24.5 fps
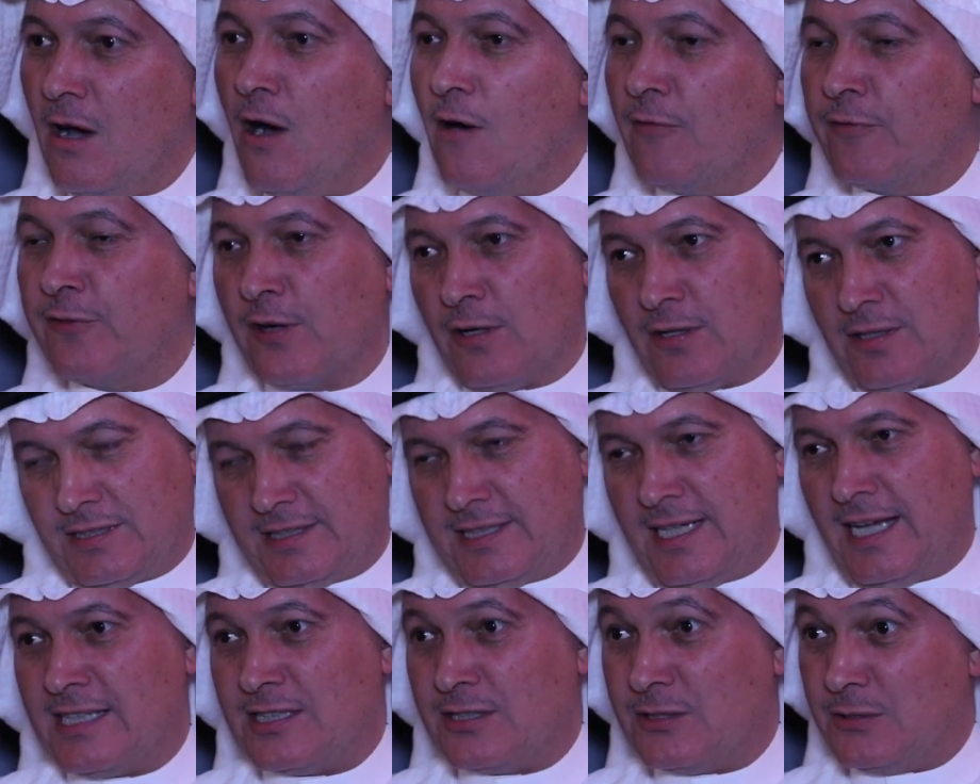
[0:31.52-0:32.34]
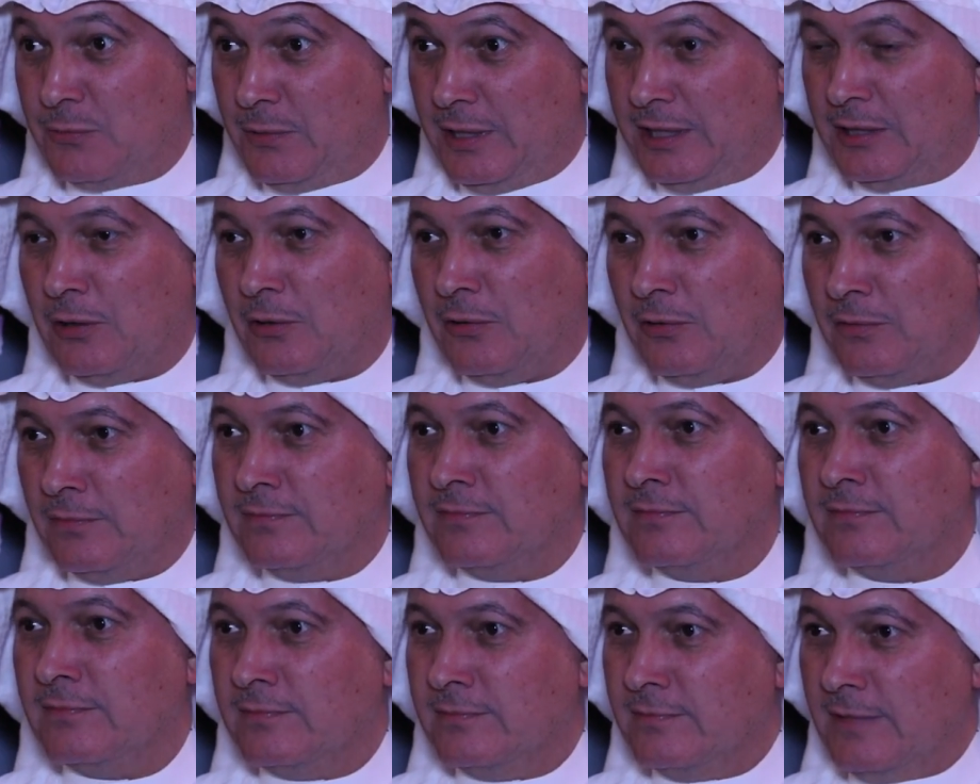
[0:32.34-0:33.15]
Of course, yes, we do.
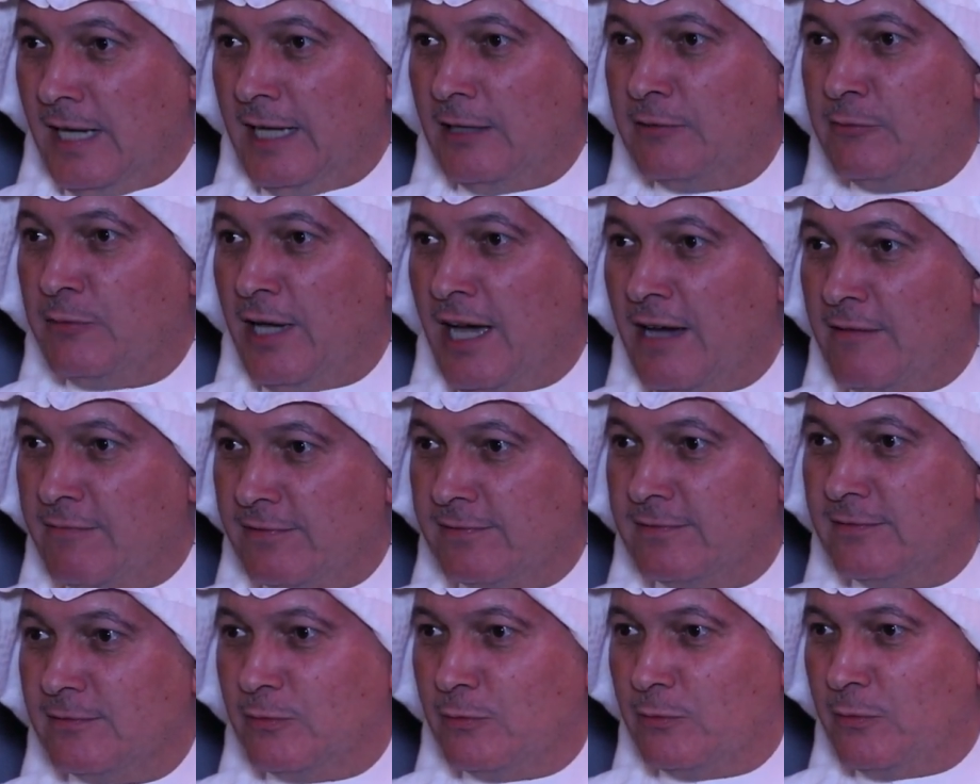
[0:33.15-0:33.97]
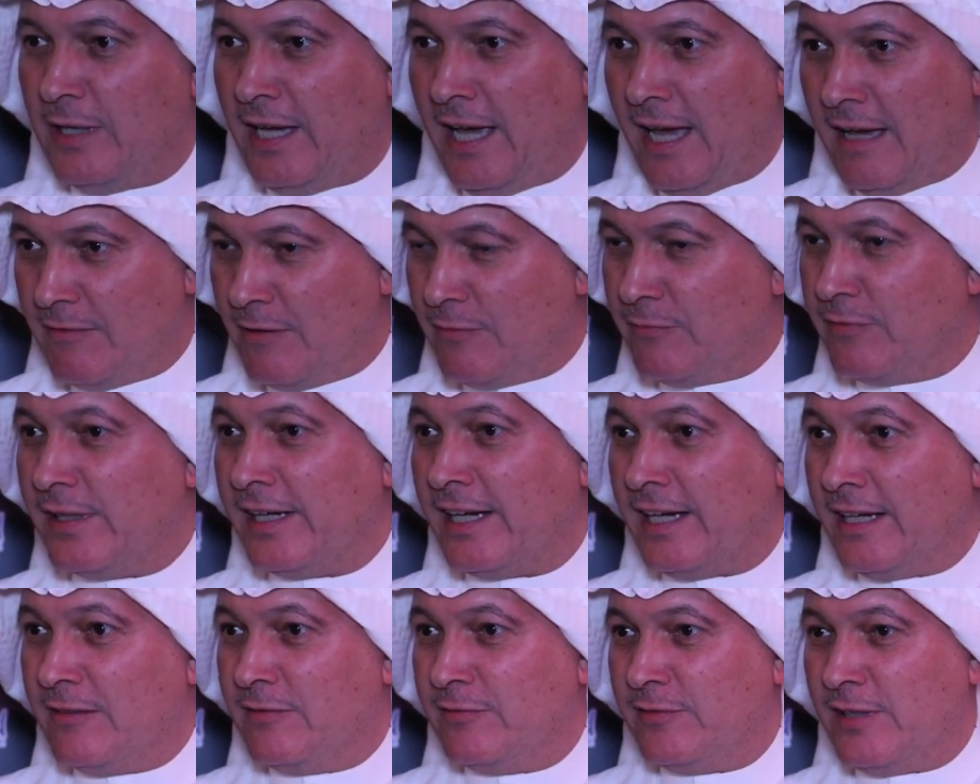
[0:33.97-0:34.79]
And we have a
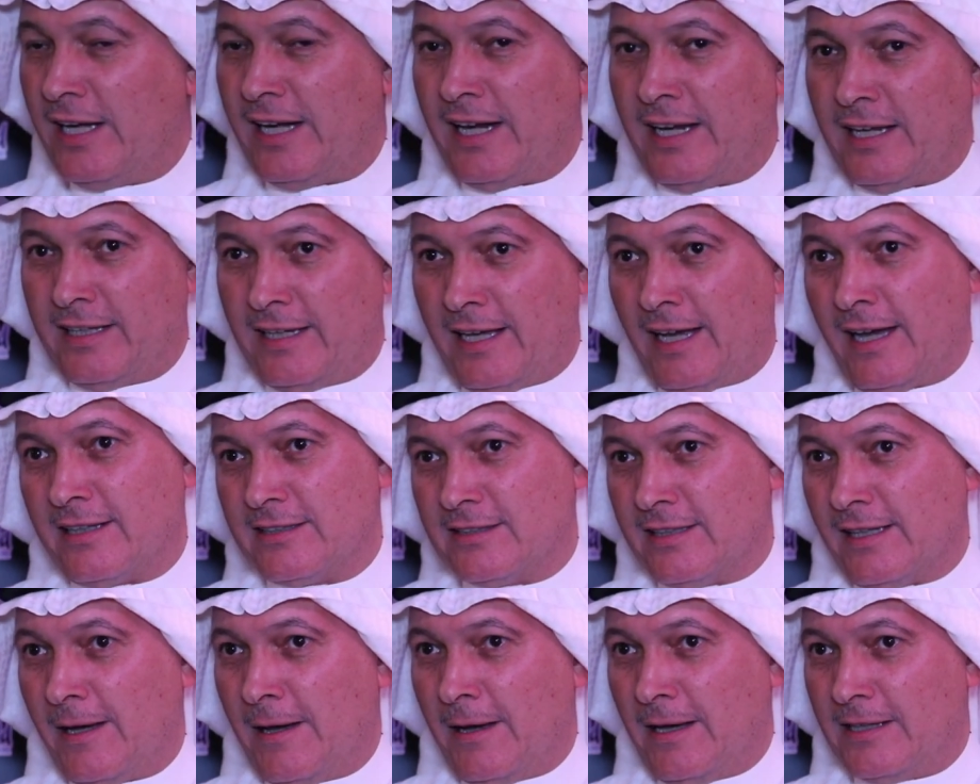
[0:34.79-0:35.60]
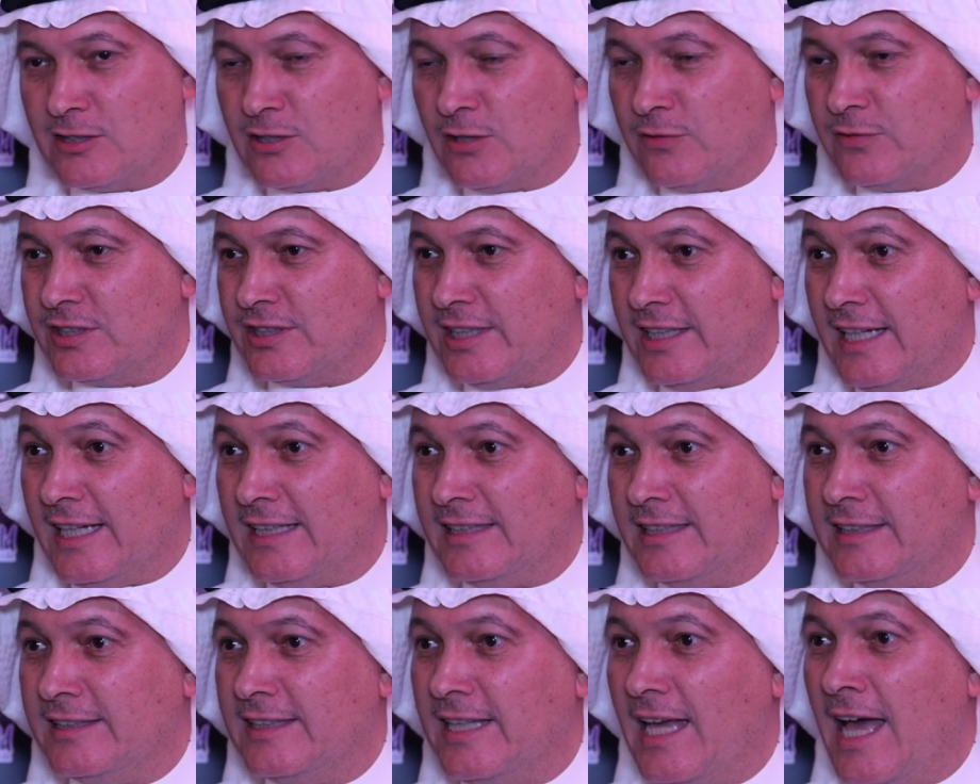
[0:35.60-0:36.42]
very, very
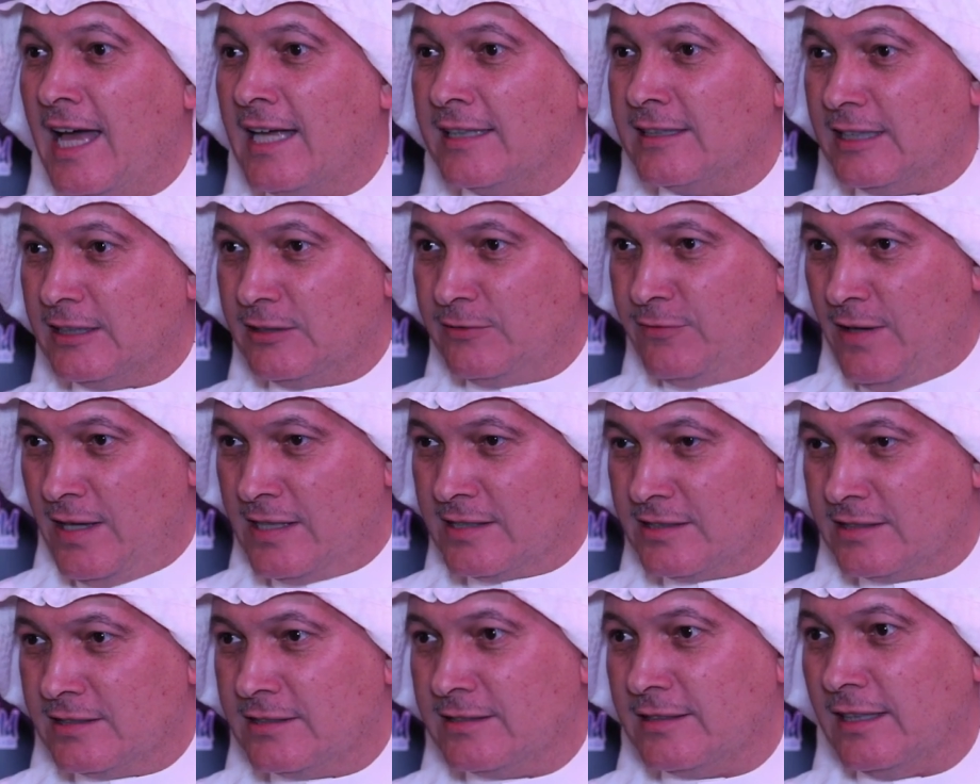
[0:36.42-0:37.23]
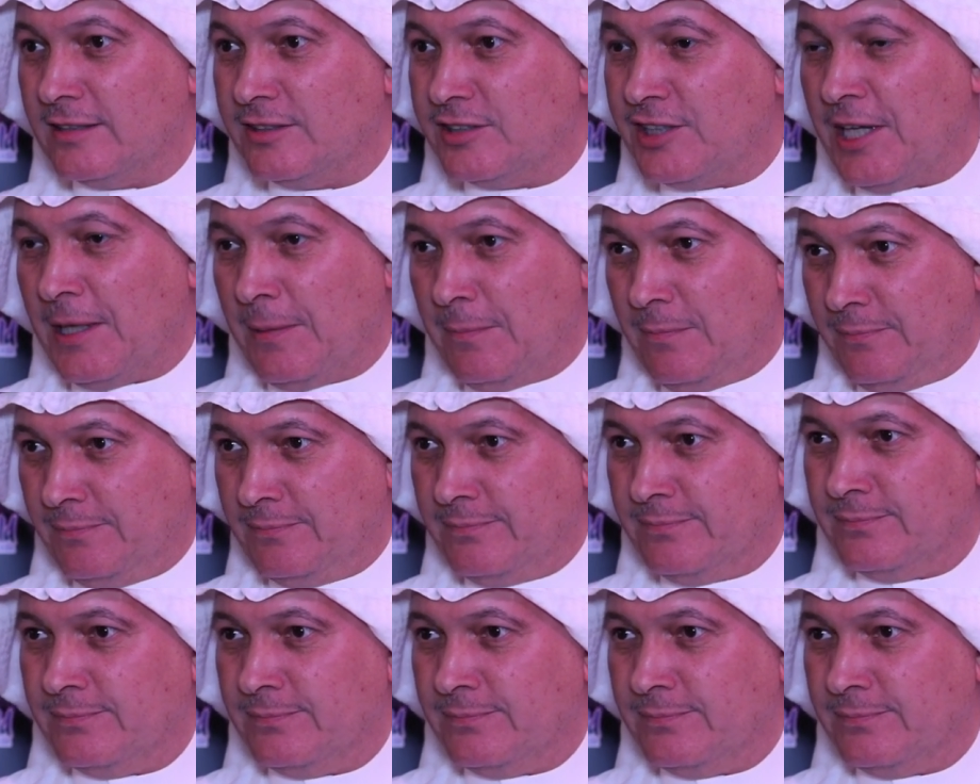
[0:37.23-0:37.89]
sophisticated and advanced team.